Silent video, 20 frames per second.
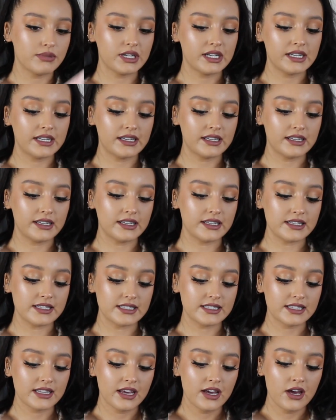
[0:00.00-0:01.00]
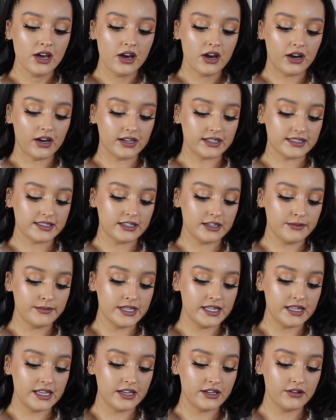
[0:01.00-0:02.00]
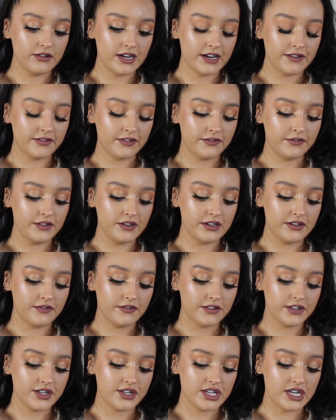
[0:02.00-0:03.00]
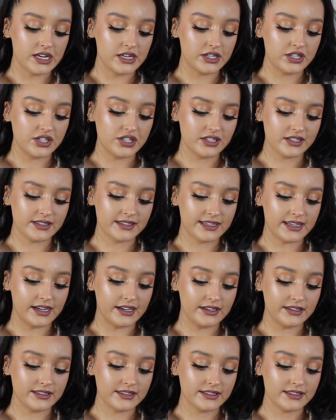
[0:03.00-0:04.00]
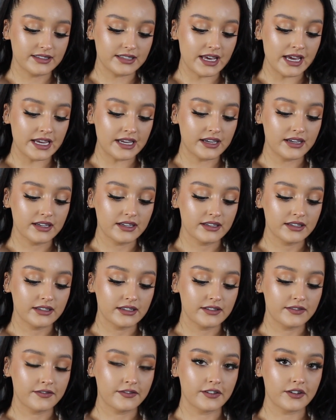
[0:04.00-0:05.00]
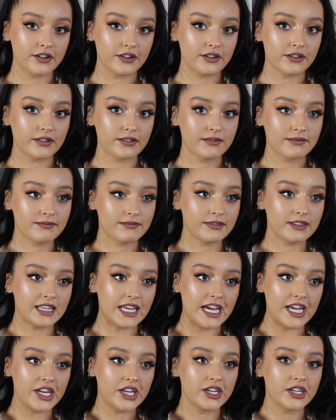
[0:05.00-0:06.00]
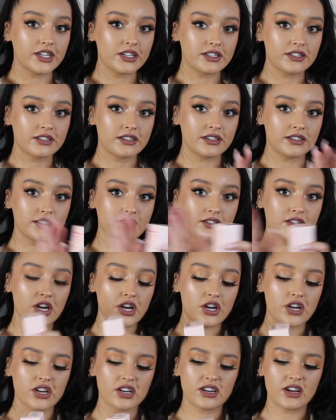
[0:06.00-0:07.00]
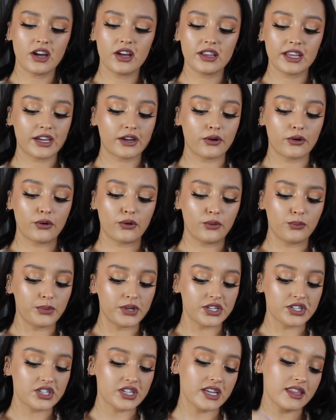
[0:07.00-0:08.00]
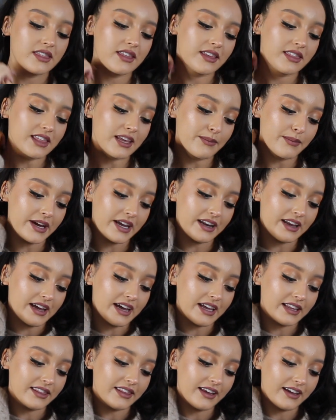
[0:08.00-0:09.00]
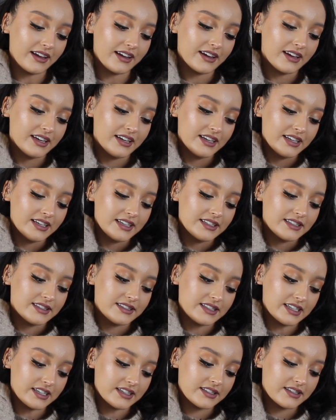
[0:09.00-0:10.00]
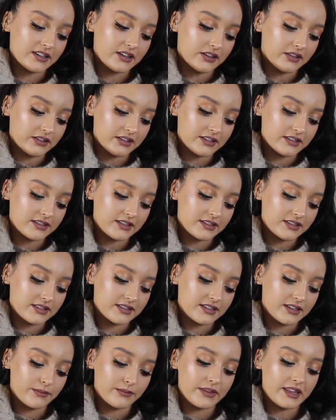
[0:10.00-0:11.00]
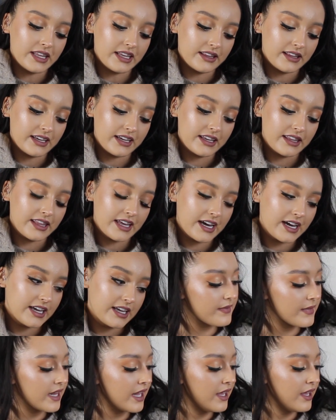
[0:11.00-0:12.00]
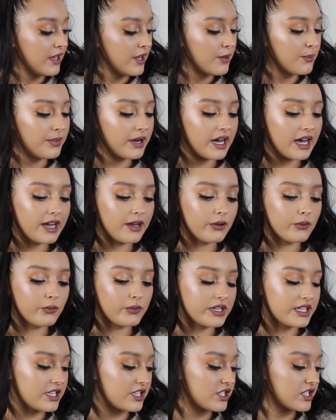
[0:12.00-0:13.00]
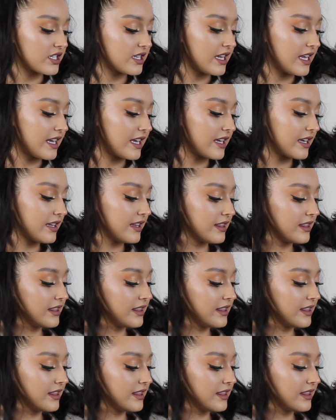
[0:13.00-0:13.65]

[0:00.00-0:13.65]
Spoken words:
but it is awesome. And they do have a few different shades, just cause like for lighter to darker, not like a whole bunch. I think they might have had like 6 colors or something like that. But I wish like